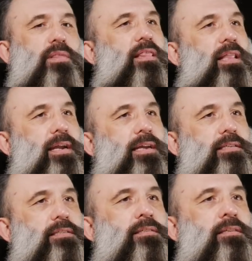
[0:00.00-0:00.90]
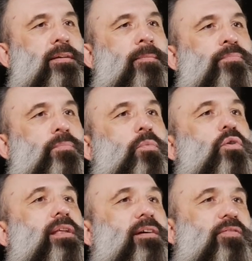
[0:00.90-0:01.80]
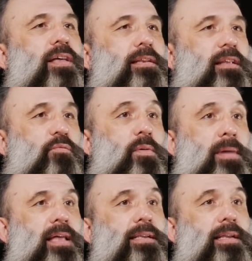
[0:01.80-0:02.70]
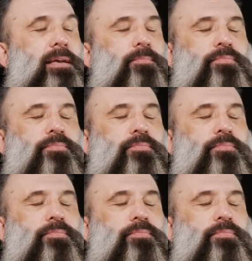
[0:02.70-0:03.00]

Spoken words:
with lyrics more than I fell in love with melody.